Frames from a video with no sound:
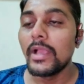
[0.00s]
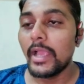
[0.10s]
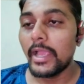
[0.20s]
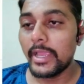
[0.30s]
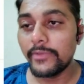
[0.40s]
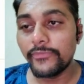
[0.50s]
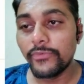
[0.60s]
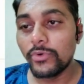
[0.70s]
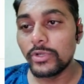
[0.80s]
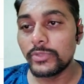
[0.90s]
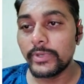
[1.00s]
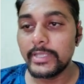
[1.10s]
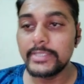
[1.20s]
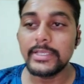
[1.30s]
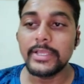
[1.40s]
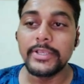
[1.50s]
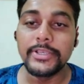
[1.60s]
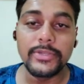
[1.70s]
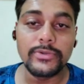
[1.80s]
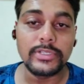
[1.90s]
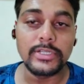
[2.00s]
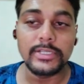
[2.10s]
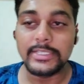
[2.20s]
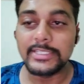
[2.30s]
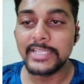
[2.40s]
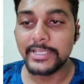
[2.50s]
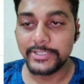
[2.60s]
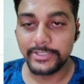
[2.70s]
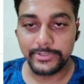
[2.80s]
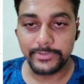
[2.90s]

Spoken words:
And fourth one is neuter gender.